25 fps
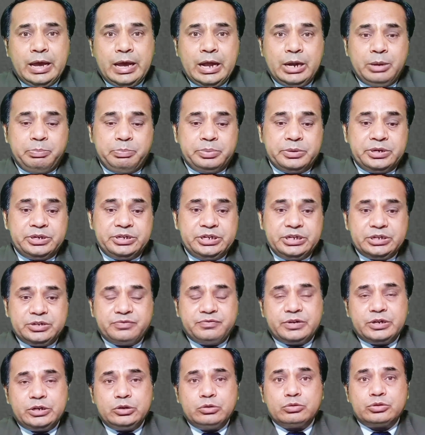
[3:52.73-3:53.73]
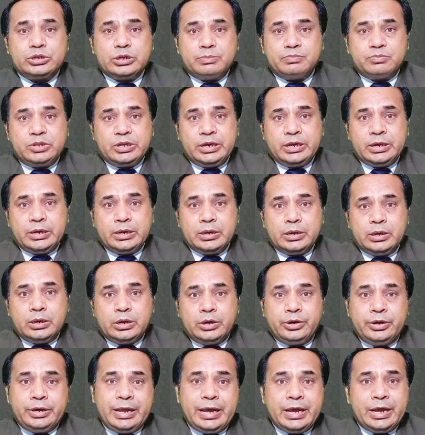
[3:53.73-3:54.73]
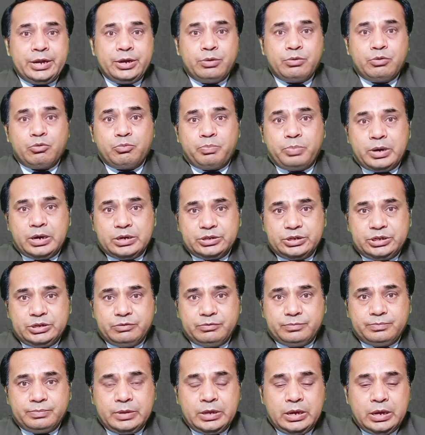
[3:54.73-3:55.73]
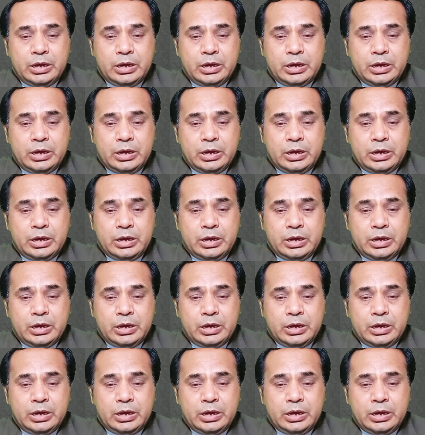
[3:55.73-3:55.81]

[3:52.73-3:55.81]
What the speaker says: and predict for you something negative or positive.